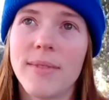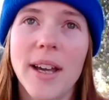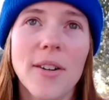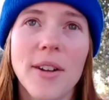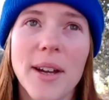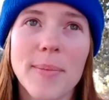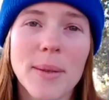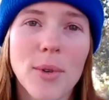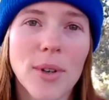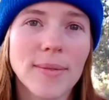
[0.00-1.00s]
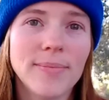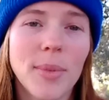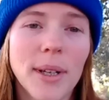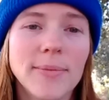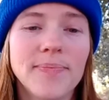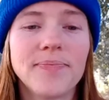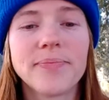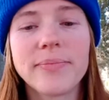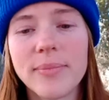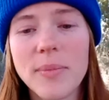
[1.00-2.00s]
I don't know how many more, but
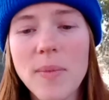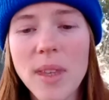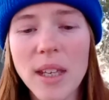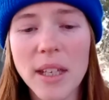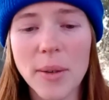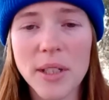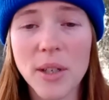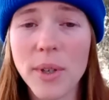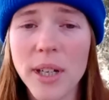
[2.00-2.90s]
anyway, so what